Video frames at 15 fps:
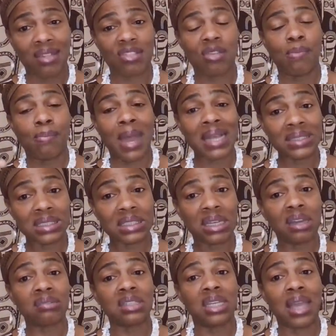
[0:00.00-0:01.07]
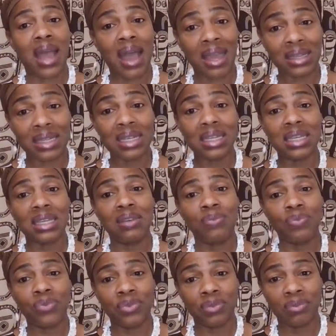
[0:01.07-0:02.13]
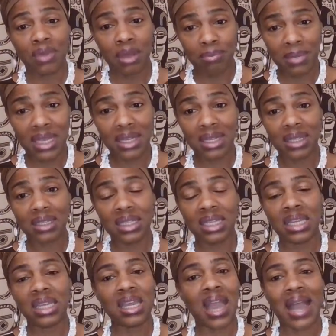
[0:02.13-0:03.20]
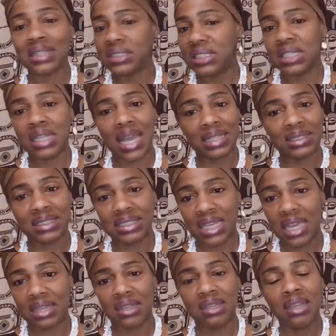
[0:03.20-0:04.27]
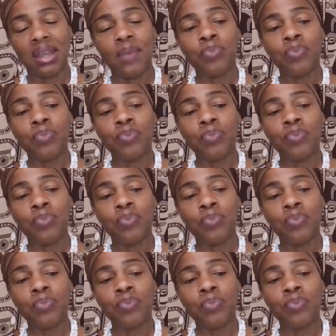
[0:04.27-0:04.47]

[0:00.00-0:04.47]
So my stuff that I need immediately, I did not send.